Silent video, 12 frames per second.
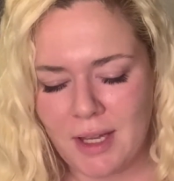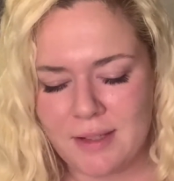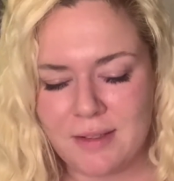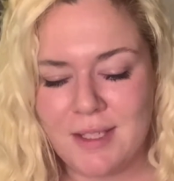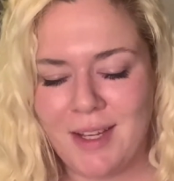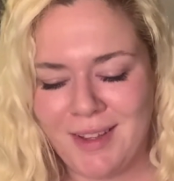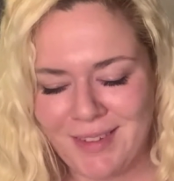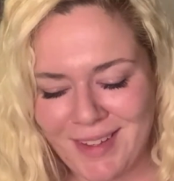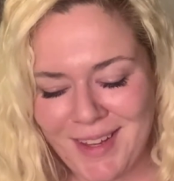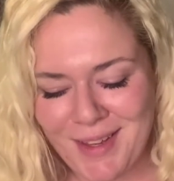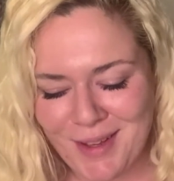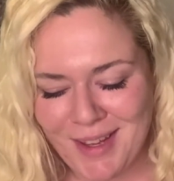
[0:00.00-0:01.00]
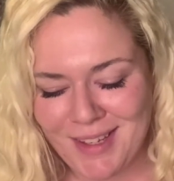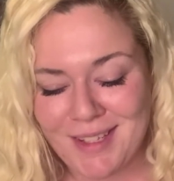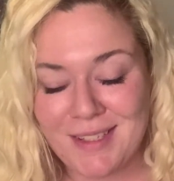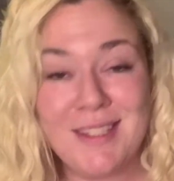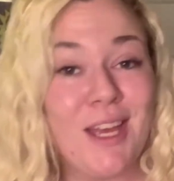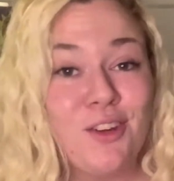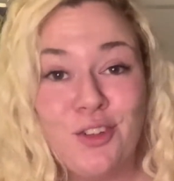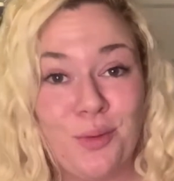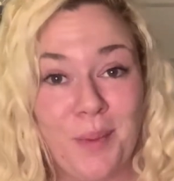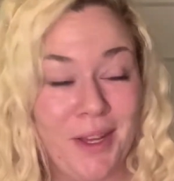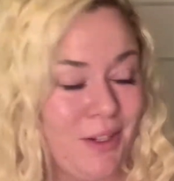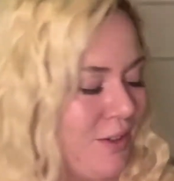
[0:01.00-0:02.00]
as in a sexual
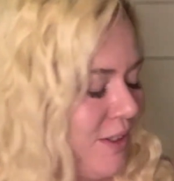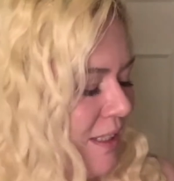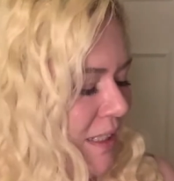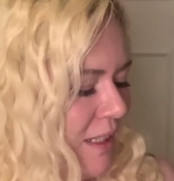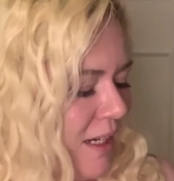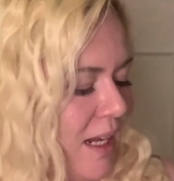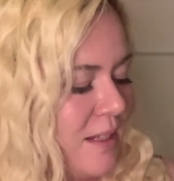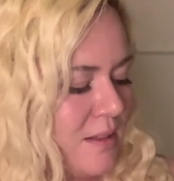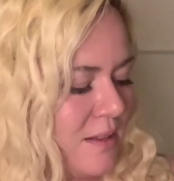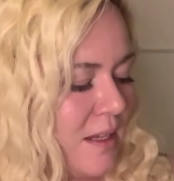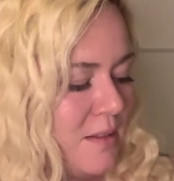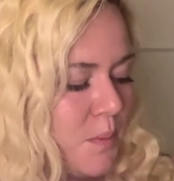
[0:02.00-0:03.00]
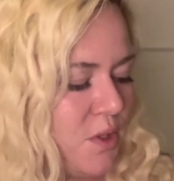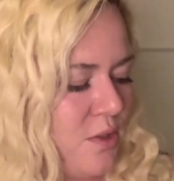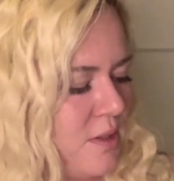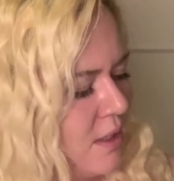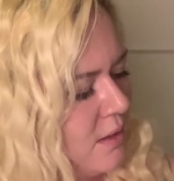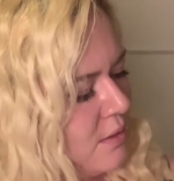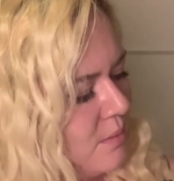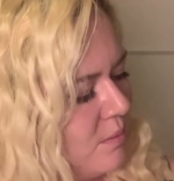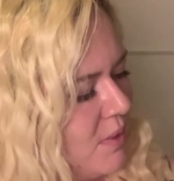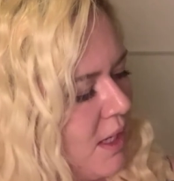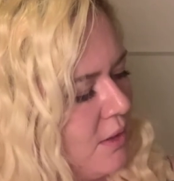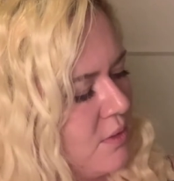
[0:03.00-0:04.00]
manner. It's as much as it
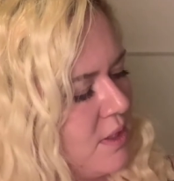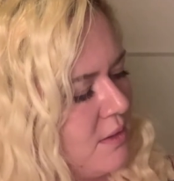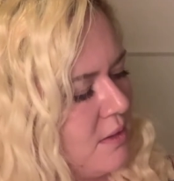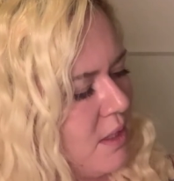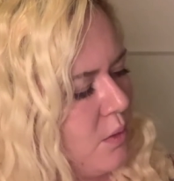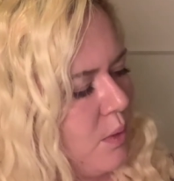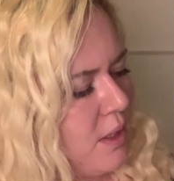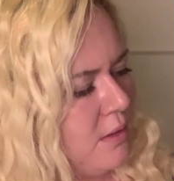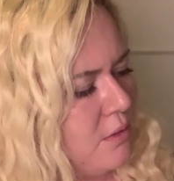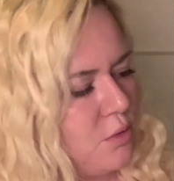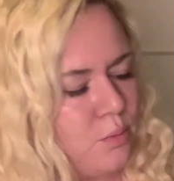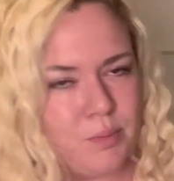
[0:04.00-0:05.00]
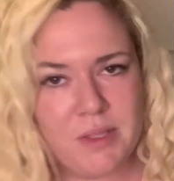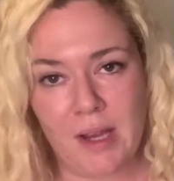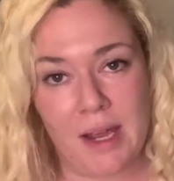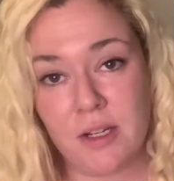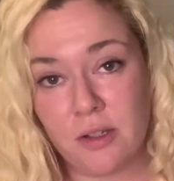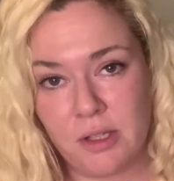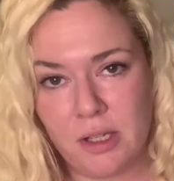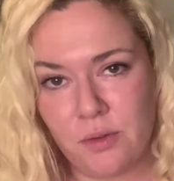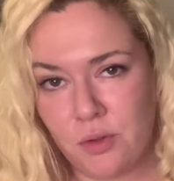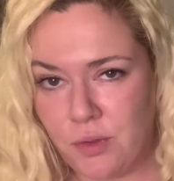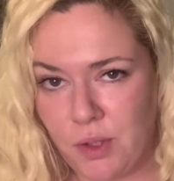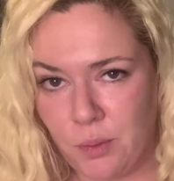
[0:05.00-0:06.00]
kind of says it that way. You technically,
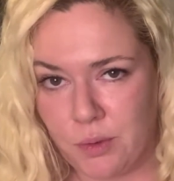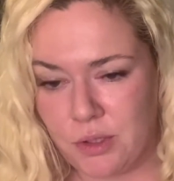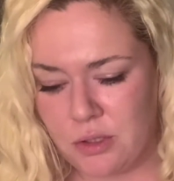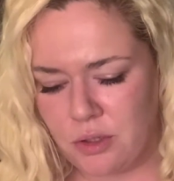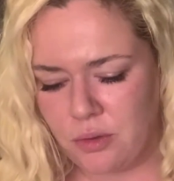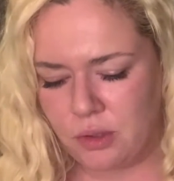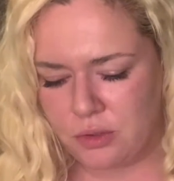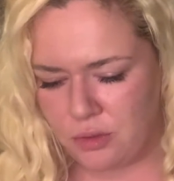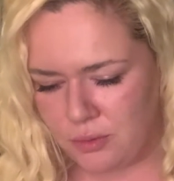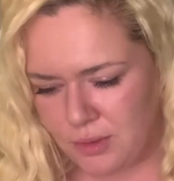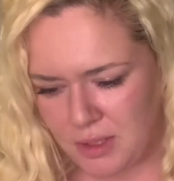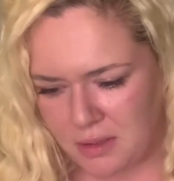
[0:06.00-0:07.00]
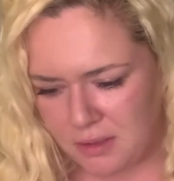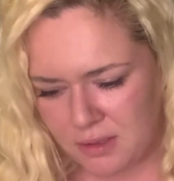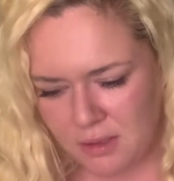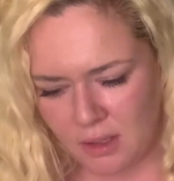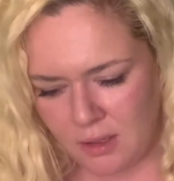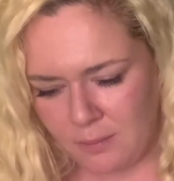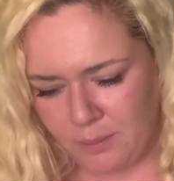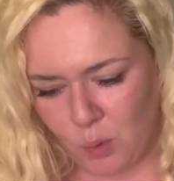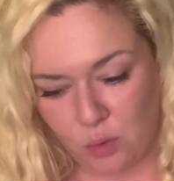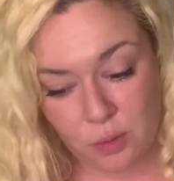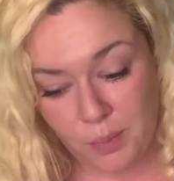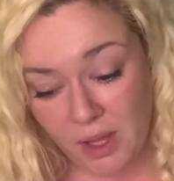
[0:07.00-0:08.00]
if you really wanted to, could use this
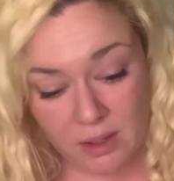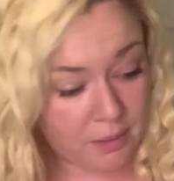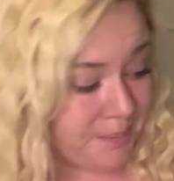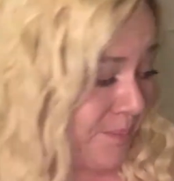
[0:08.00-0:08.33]
on your back.